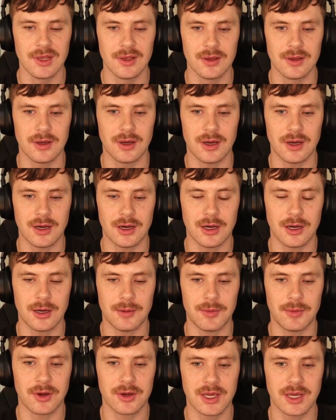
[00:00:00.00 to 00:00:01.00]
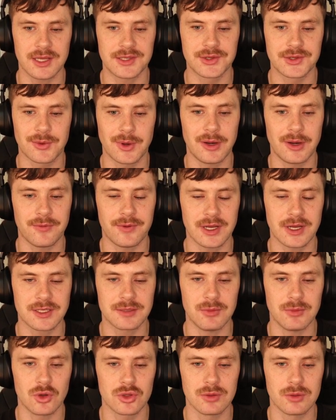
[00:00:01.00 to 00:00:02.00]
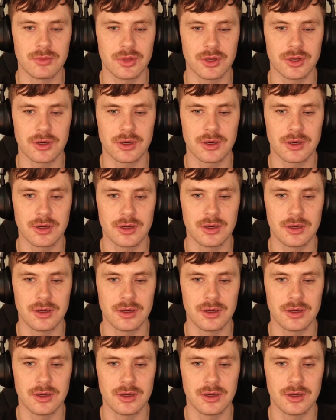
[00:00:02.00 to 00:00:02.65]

Okay, screen effects, motion blur,